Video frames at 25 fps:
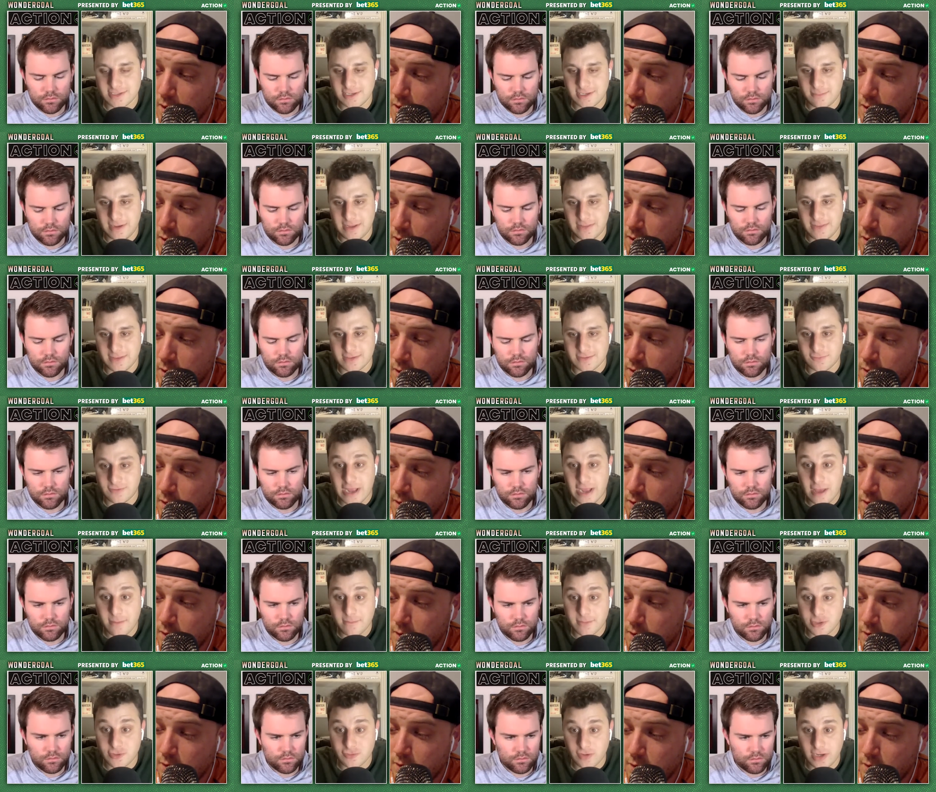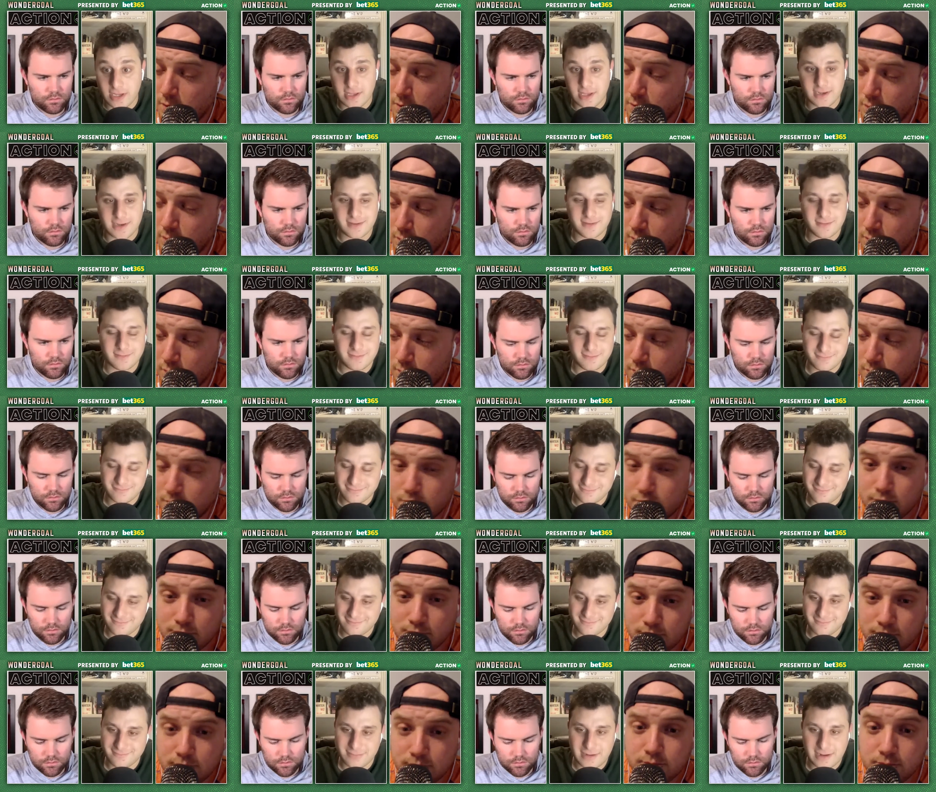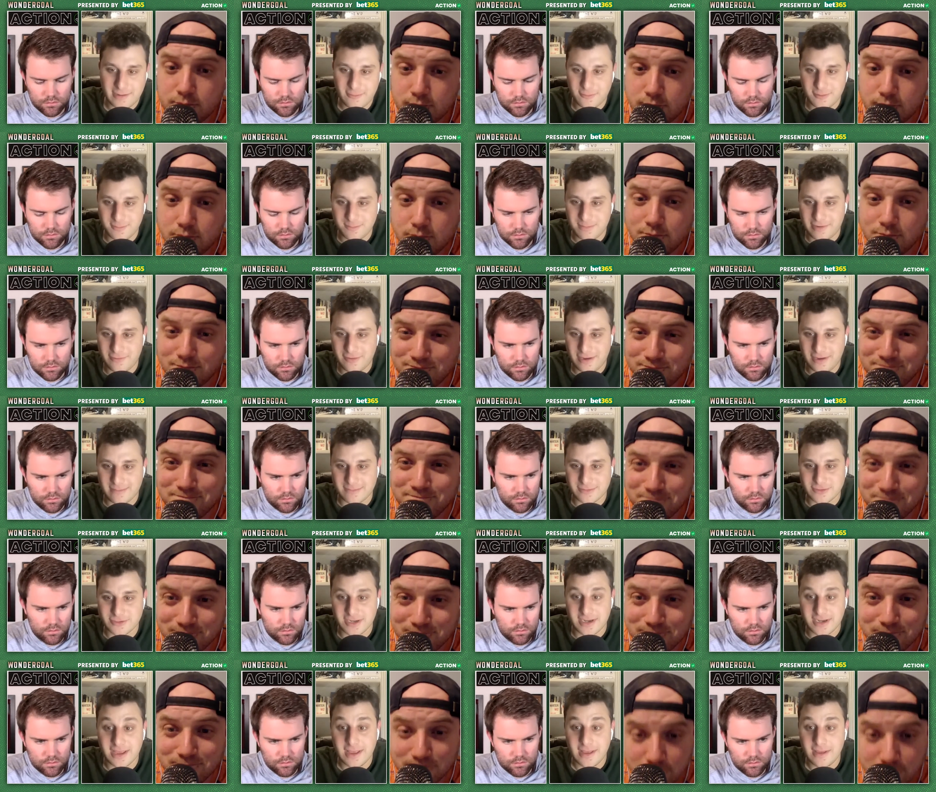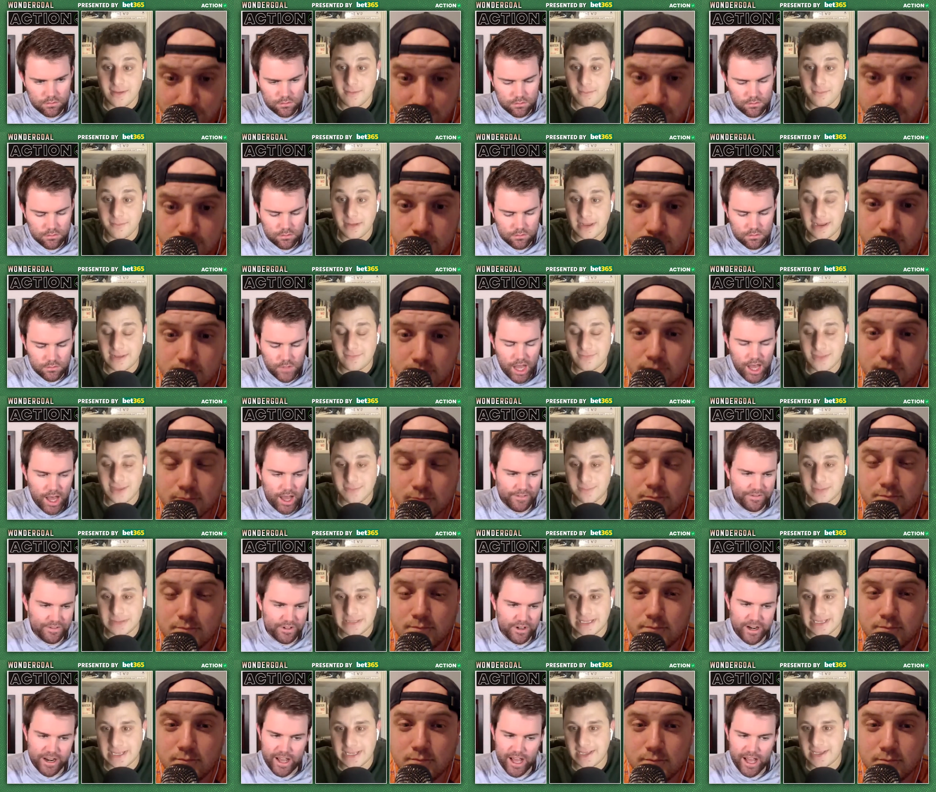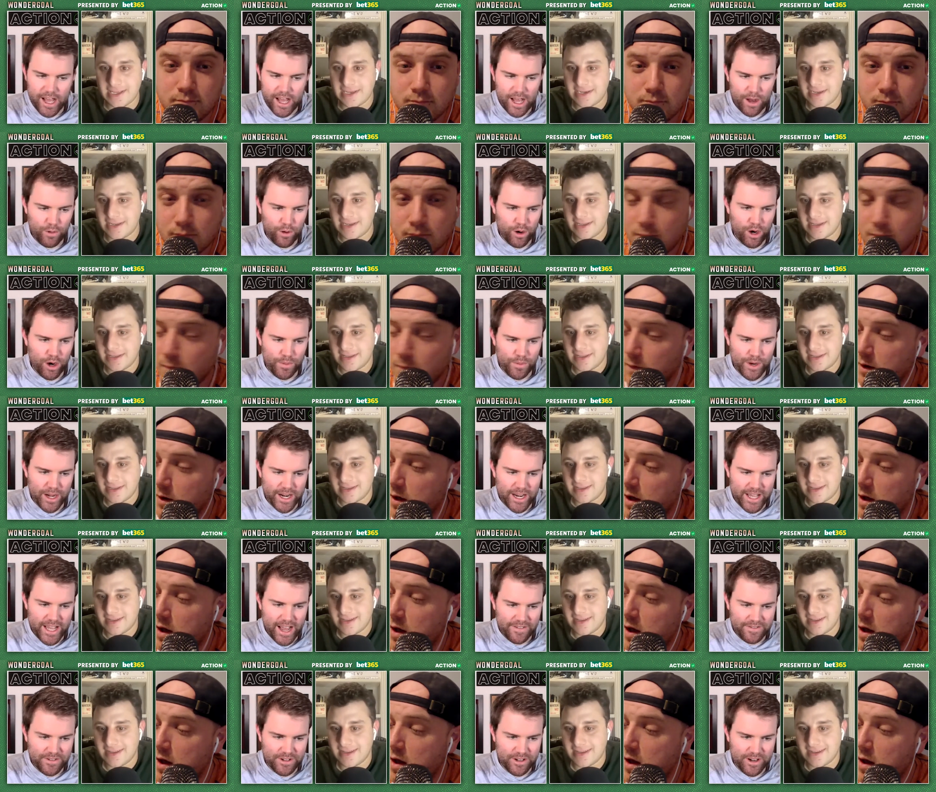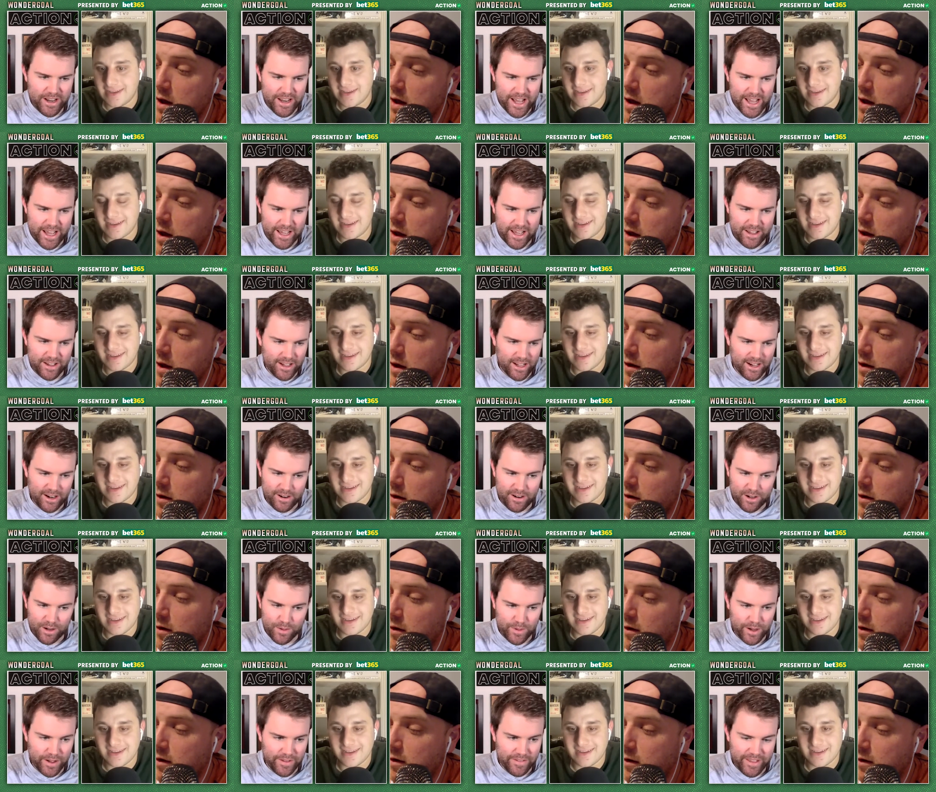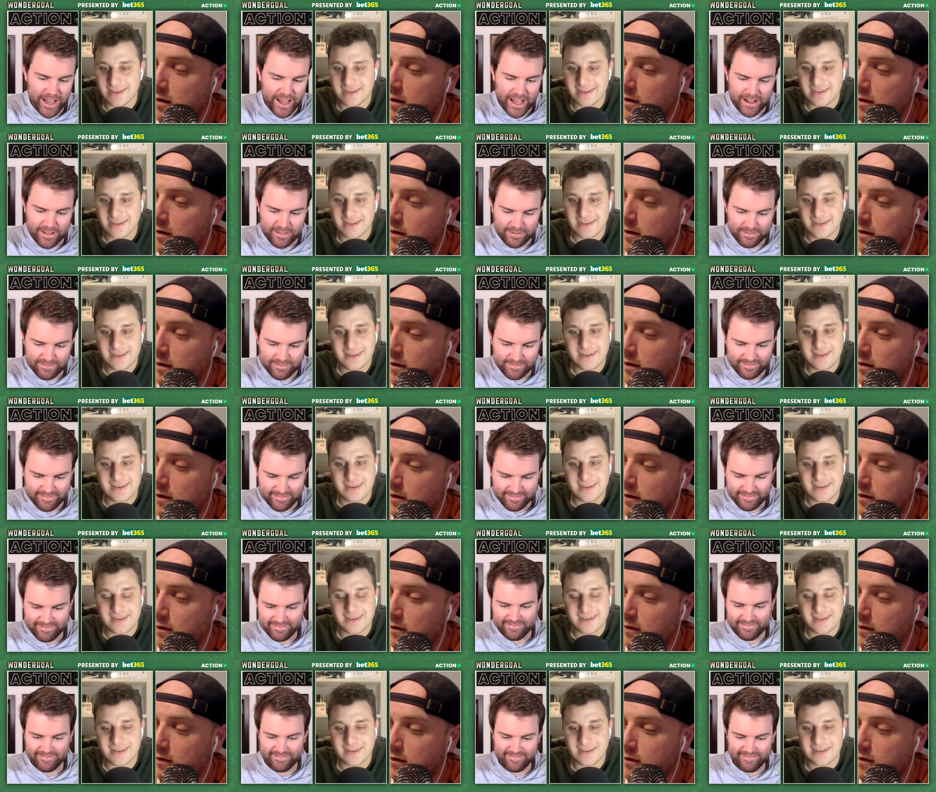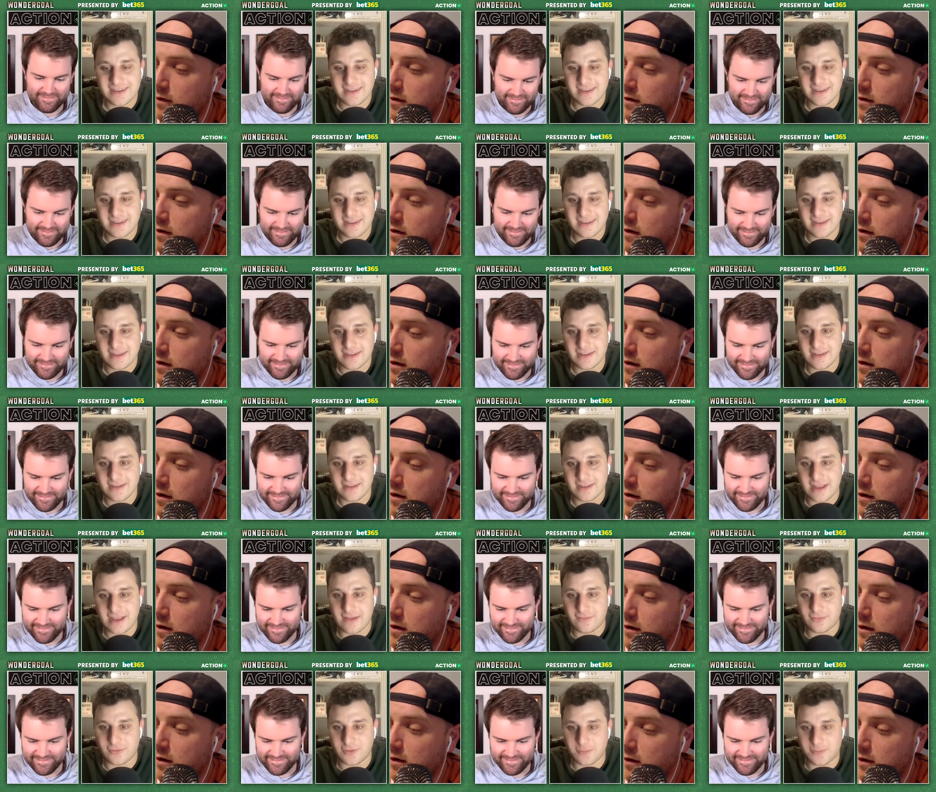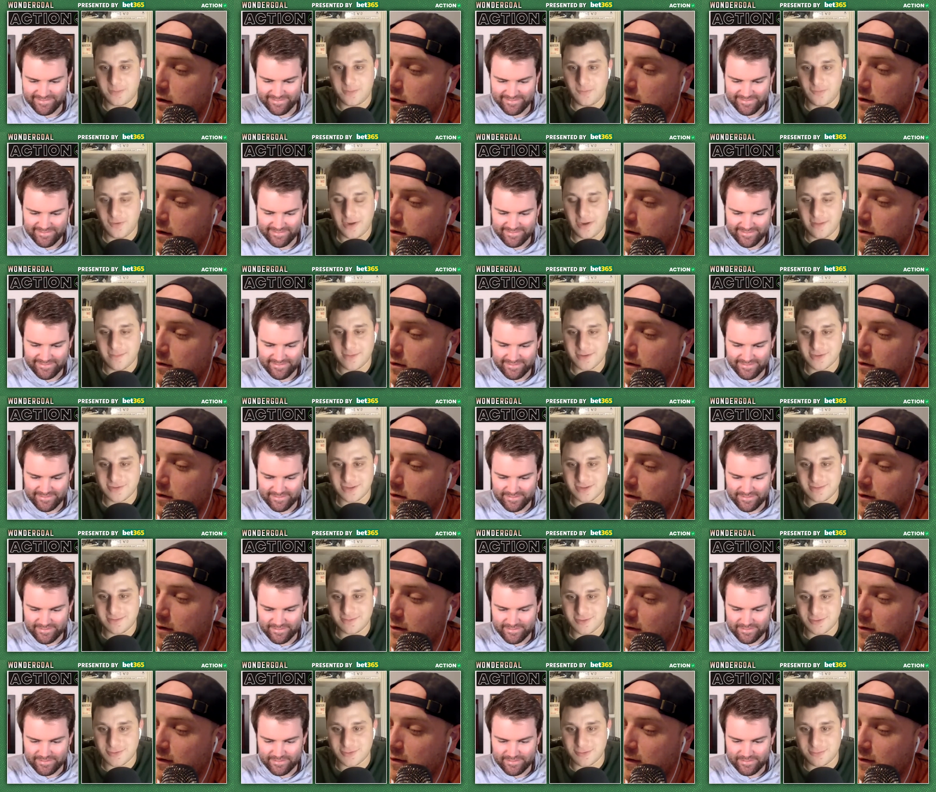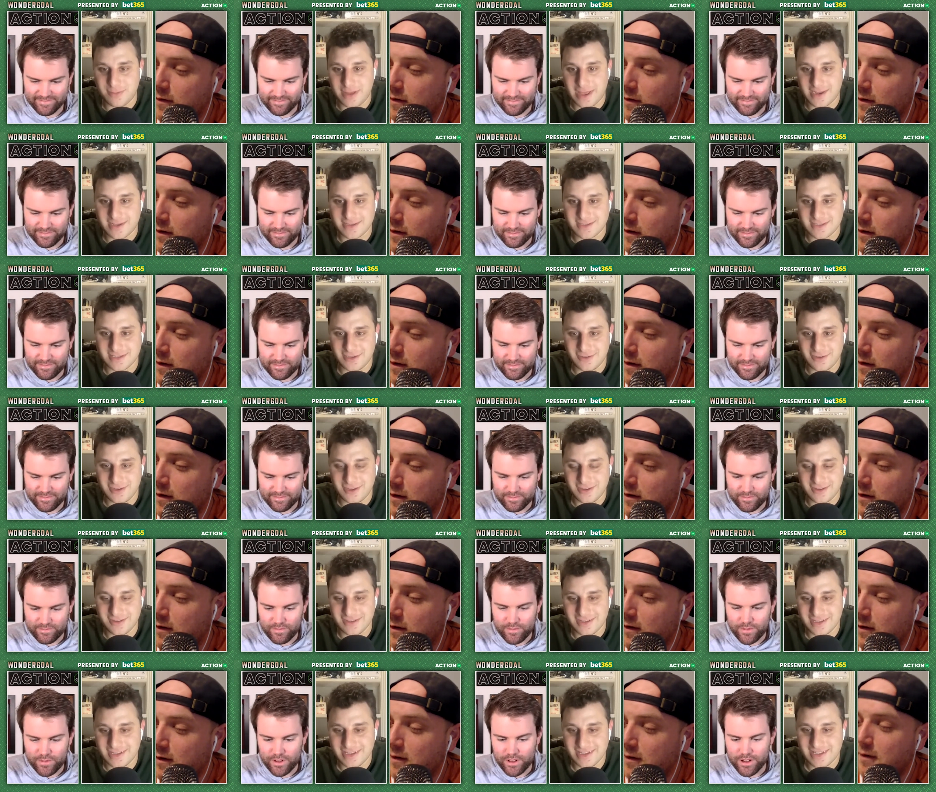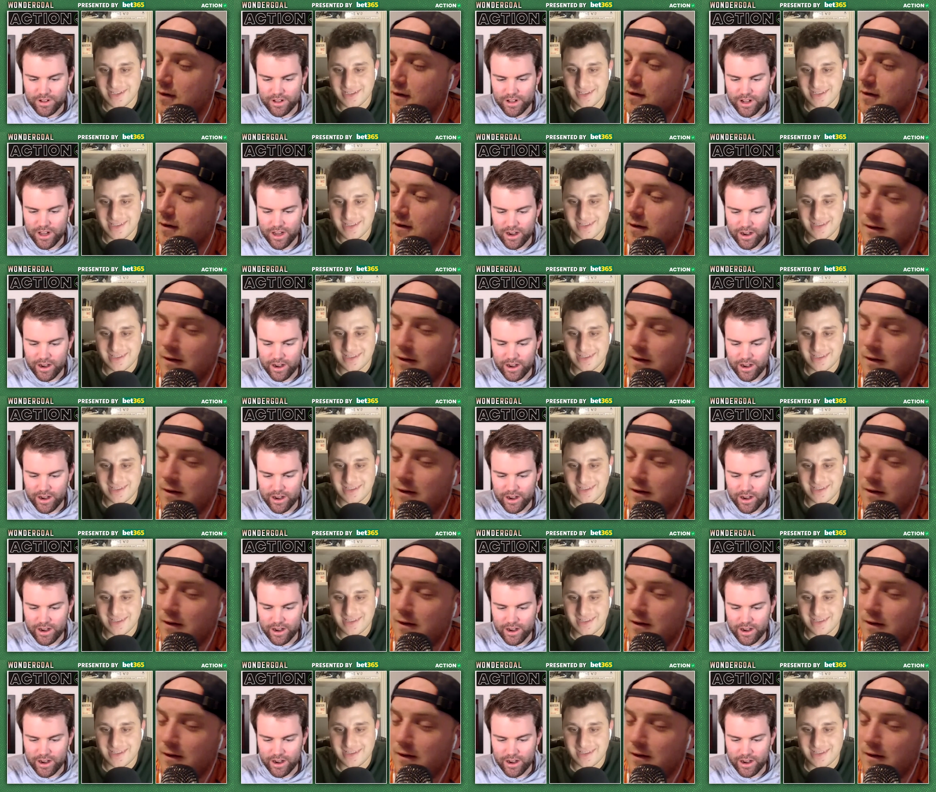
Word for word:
Speaker 1: is going to be in this? Real Madrid mm, probably wouldn't bet Real Madrid, but if they play, uh, well,
Speaker 2: buddy, after today, I don't know about that
Speaker 1: after Real Madrid drew Betis no no?
Speaker 2: No,